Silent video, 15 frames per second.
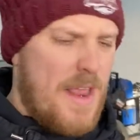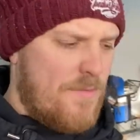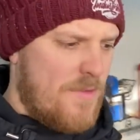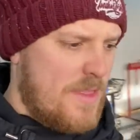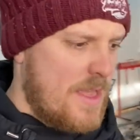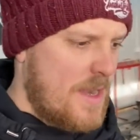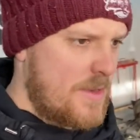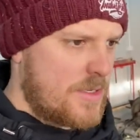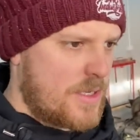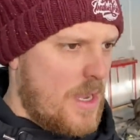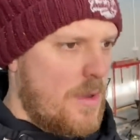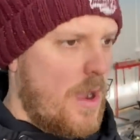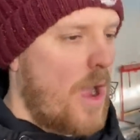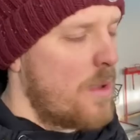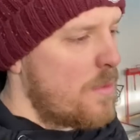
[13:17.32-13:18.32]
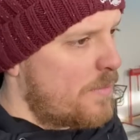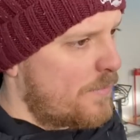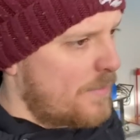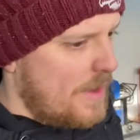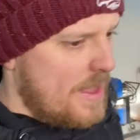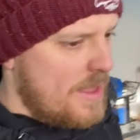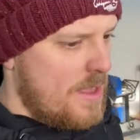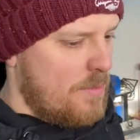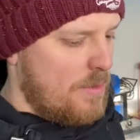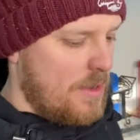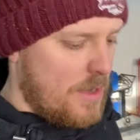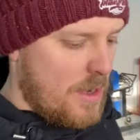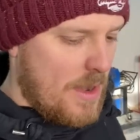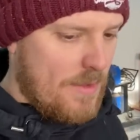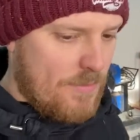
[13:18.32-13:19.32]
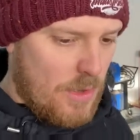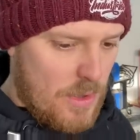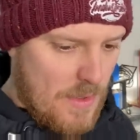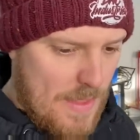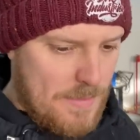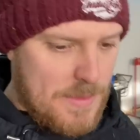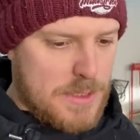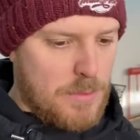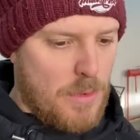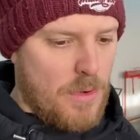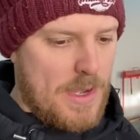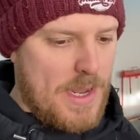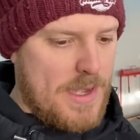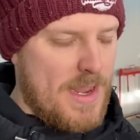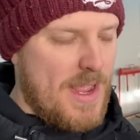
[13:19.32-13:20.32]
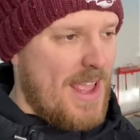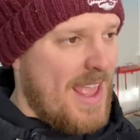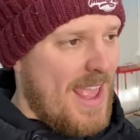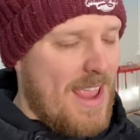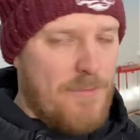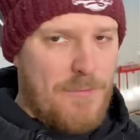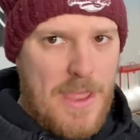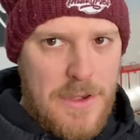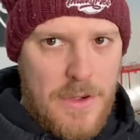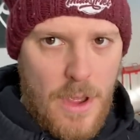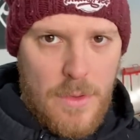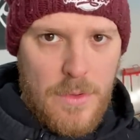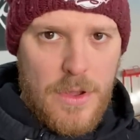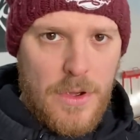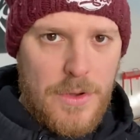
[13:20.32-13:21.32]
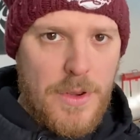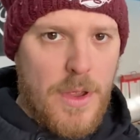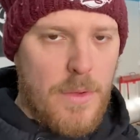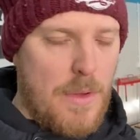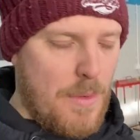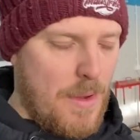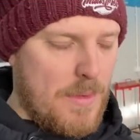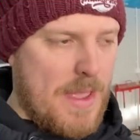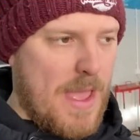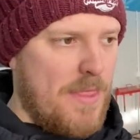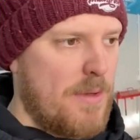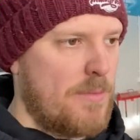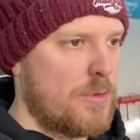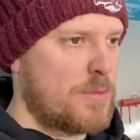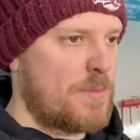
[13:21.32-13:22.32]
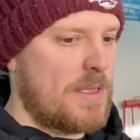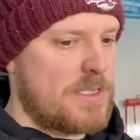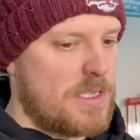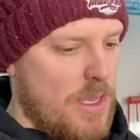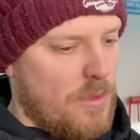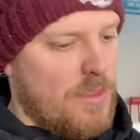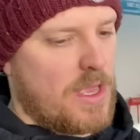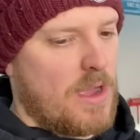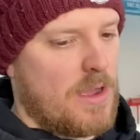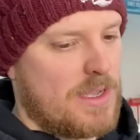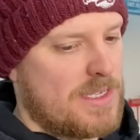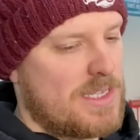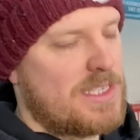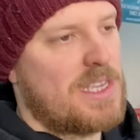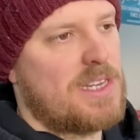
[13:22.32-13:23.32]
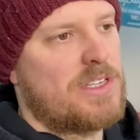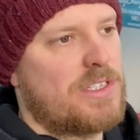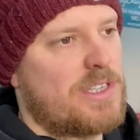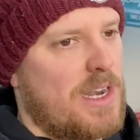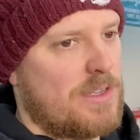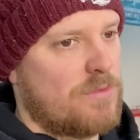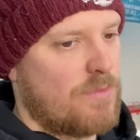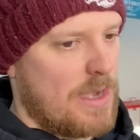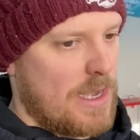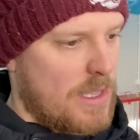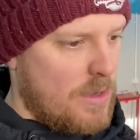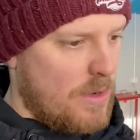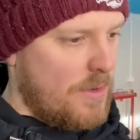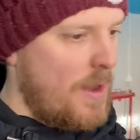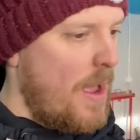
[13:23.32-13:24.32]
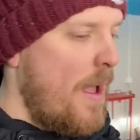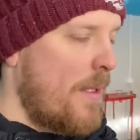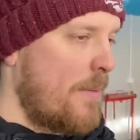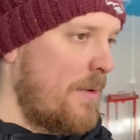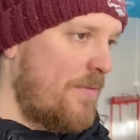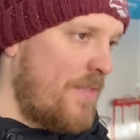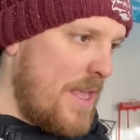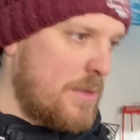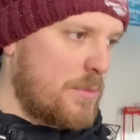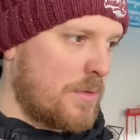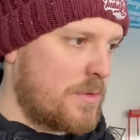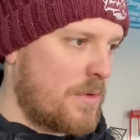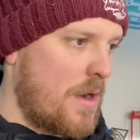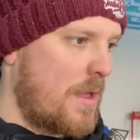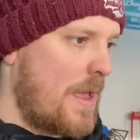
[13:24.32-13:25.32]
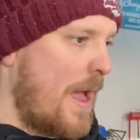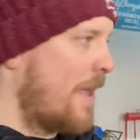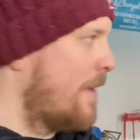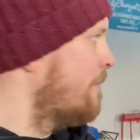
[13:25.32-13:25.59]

everything. So hopefully we're going to go and have a look at them this morning. If they're no good, we won't get them. We'll speak to the other guy, because he said his shell is really good. But if these ones are okay,